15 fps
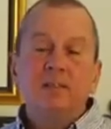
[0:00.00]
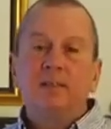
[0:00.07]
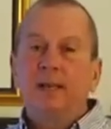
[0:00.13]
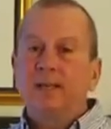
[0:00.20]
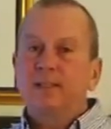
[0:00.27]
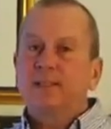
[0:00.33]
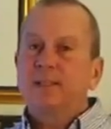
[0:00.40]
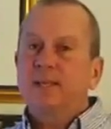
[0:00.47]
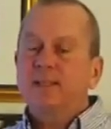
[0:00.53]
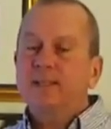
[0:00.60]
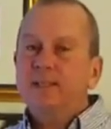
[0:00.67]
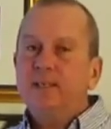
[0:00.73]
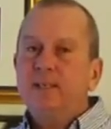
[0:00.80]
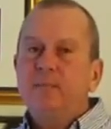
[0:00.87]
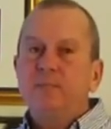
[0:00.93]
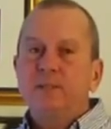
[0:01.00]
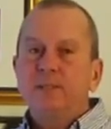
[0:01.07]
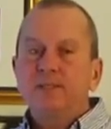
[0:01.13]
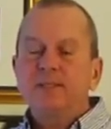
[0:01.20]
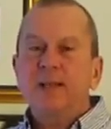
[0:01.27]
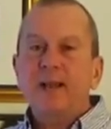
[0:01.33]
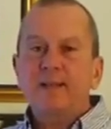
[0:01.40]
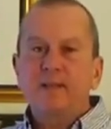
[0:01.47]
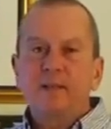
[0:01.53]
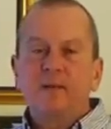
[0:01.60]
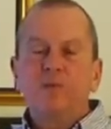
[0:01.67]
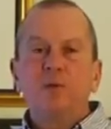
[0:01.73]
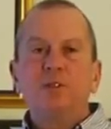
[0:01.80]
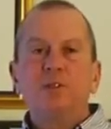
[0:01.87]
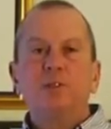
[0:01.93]
not sateen, but
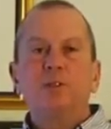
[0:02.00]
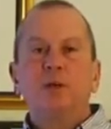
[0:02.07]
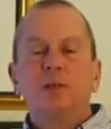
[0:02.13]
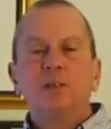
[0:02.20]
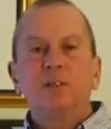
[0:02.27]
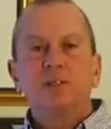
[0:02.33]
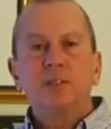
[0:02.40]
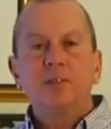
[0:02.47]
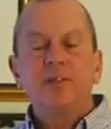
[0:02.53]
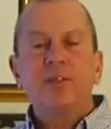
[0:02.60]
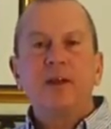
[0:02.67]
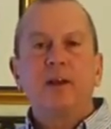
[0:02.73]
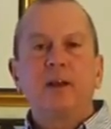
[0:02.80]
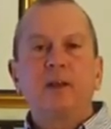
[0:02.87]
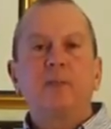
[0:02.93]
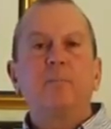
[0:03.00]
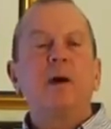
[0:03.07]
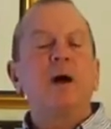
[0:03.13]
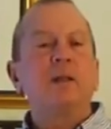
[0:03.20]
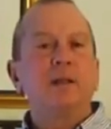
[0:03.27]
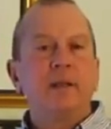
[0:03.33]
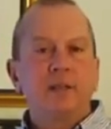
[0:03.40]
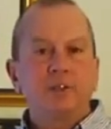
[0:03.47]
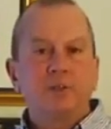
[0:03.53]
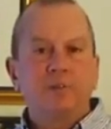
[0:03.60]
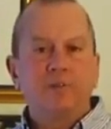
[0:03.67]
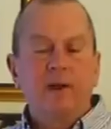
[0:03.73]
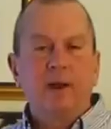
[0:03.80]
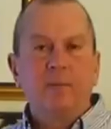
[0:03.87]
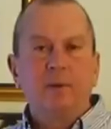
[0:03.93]
satin, which is a synthetic polyester
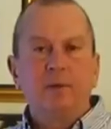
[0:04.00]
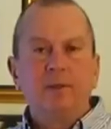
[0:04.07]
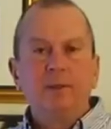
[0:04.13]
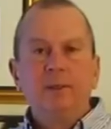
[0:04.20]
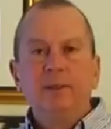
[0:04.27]
fiber.